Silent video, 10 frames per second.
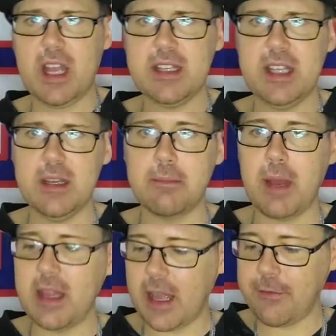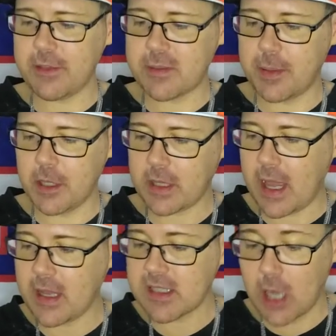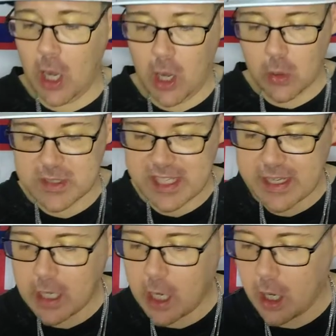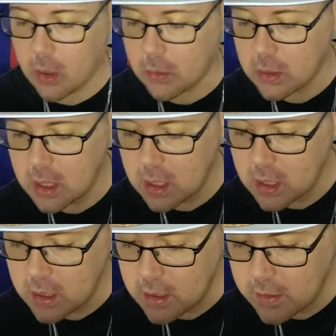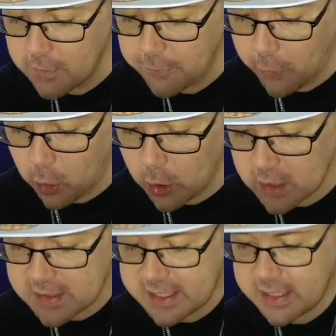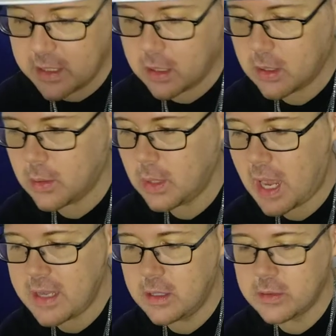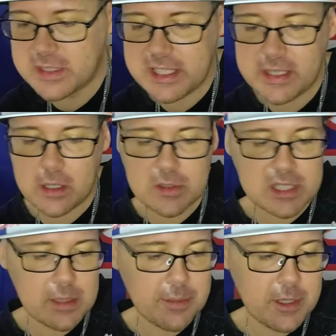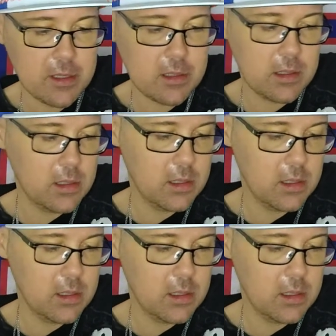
Goddamn. My life is pure chaos. Oh, Tico! For Tico. I owe Tico something.